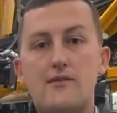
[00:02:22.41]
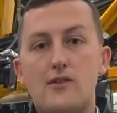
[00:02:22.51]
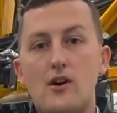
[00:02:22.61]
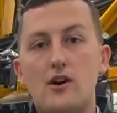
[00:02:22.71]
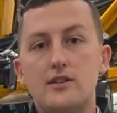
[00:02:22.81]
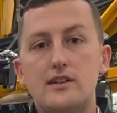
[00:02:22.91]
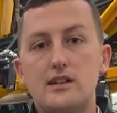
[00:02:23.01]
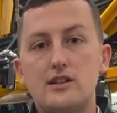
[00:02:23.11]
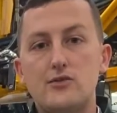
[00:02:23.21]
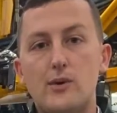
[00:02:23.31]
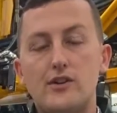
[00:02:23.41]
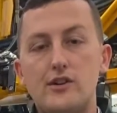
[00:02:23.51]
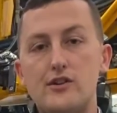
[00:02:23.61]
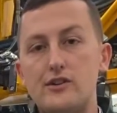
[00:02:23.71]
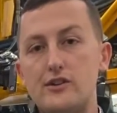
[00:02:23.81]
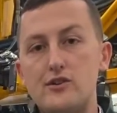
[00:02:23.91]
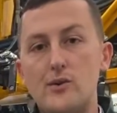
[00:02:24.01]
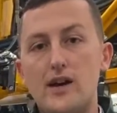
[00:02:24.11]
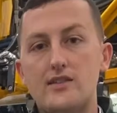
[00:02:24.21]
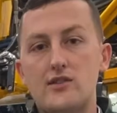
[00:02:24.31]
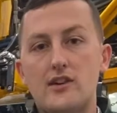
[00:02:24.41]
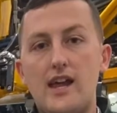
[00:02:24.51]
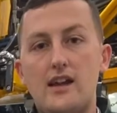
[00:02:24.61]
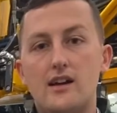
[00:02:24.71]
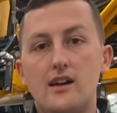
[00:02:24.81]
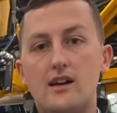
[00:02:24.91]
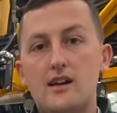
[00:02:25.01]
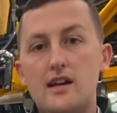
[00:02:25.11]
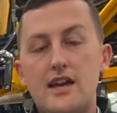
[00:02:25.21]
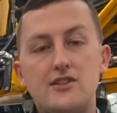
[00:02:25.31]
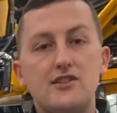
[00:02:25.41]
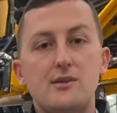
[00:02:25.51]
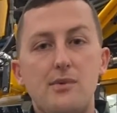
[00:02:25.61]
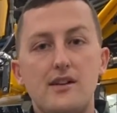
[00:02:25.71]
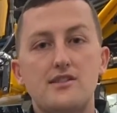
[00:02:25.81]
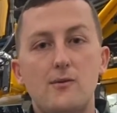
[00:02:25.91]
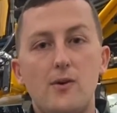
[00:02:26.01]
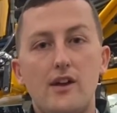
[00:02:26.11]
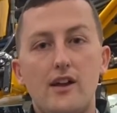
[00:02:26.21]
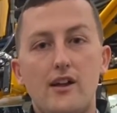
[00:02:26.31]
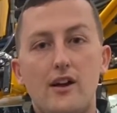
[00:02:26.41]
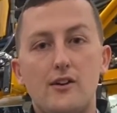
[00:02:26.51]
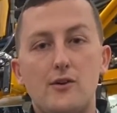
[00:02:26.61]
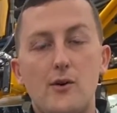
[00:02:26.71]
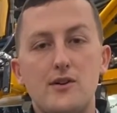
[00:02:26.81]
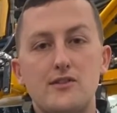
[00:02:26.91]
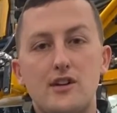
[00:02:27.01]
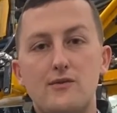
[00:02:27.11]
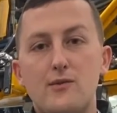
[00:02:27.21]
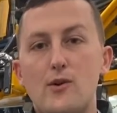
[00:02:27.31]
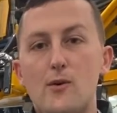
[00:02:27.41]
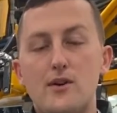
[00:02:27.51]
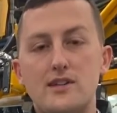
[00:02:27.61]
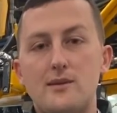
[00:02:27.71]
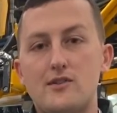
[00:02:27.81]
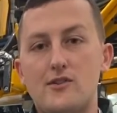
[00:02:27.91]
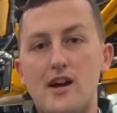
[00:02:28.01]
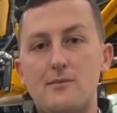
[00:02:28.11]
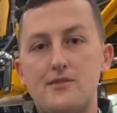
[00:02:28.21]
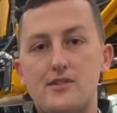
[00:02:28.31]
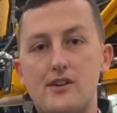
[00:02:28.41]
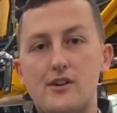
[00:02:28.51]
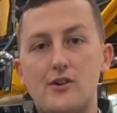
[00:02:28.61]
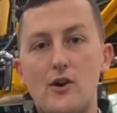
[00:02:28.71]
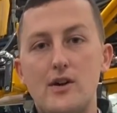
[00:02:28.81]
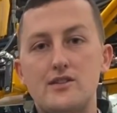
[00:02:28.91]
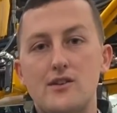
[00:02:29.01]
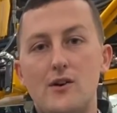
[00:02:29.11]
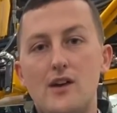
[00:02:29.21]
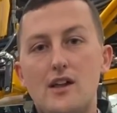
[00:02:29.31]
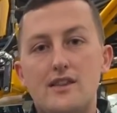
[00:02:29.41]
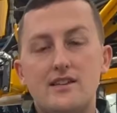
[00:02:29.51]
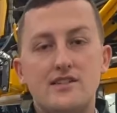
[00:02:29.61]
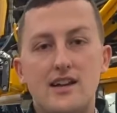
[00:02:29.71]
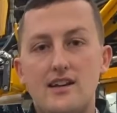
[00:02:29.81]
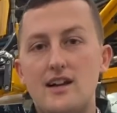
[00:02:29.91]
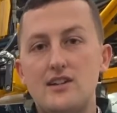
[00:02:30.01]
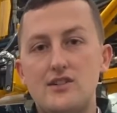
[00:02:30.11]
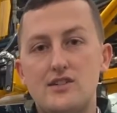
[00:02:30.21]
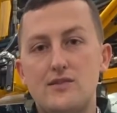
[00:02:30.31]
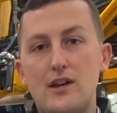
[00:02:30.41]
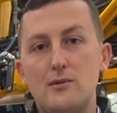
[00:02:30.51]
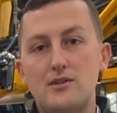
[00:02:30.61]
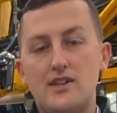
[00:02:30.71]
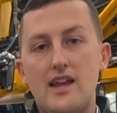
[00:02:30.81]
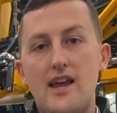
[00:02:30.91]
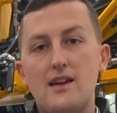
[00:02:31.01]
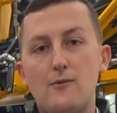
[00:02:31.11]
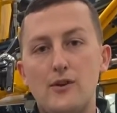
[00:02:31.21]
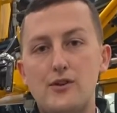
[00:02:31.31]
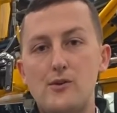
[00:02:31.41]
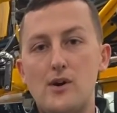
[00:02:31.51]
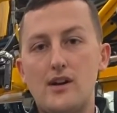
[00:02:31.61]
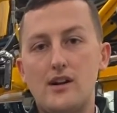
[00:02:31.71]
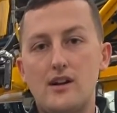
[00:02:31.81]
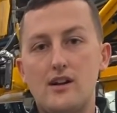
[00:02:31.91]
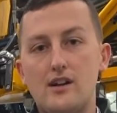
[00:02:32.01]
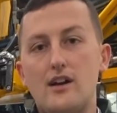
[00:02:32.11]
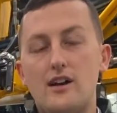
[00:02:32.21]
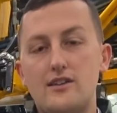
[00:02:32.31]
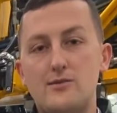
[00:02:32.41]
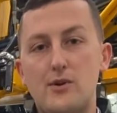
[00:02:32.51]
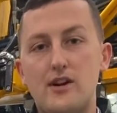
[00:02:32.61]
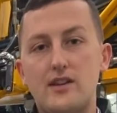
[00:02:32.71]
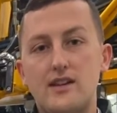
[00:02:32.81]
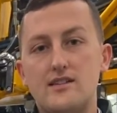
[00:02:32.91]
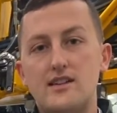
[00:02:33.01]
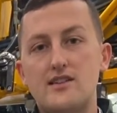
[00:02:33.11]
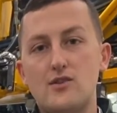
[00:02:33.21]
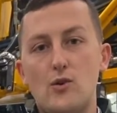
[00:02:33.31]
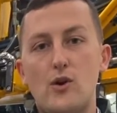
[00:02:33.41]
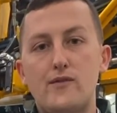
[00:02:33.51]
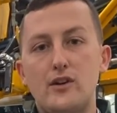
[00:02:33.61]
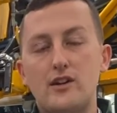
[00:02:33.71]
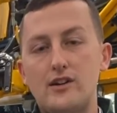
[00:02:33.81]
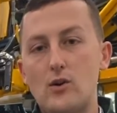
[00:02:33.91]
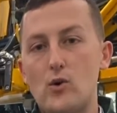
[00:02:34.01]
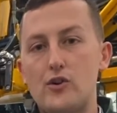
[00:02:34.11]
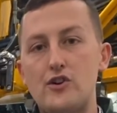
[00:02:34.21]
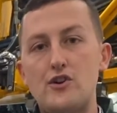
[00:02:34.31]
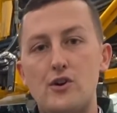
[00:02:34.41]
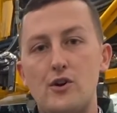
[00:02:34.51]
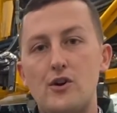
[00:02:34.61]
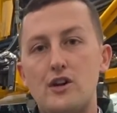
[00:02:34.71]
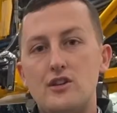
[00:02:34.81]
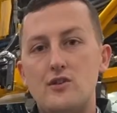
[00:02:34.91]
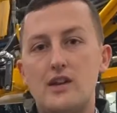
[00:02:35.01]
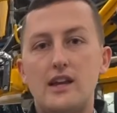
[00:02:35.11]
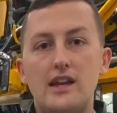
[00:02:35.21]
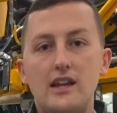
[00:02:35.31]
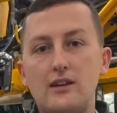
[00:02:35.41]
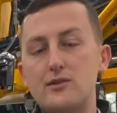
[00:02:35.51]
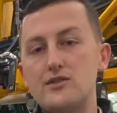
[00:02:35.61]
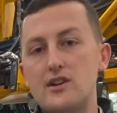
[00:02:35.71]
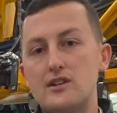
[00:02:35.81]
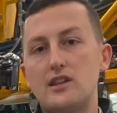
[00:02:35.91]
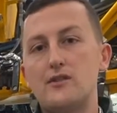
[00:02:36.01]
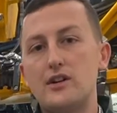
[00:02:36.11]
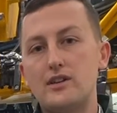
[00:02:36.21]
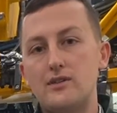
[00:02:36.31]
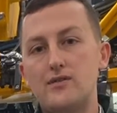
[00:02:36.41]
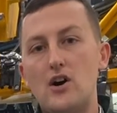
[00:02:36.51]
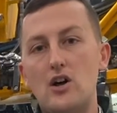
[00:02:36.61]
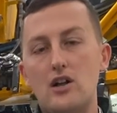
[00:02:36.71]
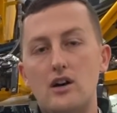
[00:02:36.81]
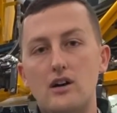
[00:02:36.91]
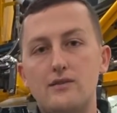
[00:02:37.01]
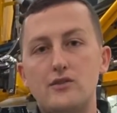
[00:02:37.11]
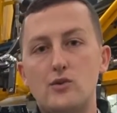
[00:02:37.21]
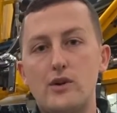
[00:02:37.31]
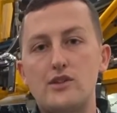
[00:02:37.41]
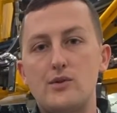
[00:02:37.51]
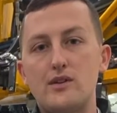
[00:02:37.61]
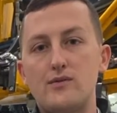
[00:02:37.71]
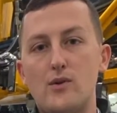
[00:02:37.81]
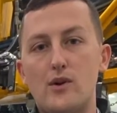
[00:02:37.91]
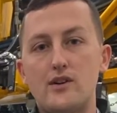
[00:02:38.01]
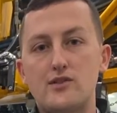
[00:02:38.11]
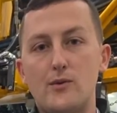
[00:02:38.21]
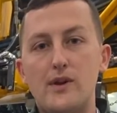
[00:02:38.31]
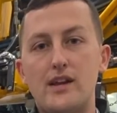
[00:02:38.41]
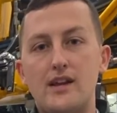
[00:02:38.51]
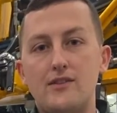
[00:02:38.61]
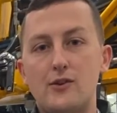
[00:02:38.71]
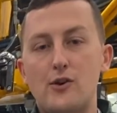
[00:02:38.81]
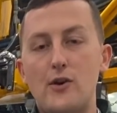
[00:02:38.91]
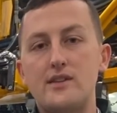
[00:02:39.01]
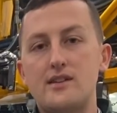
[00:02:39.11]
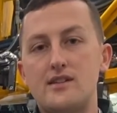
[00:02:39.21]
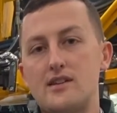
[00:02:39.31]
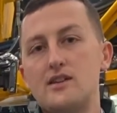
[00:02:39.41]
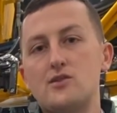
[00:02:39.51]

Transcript: for all dealers, whether in your U.S. or Canada. It just depends on what growers looking for or what types of crops that they're growing. So this technology is available today, whether you want it on a, a sprayer that exists or if you're looking to order new, you can get it and it'll start delivering in the fall of 2024 so we can hit the growing season in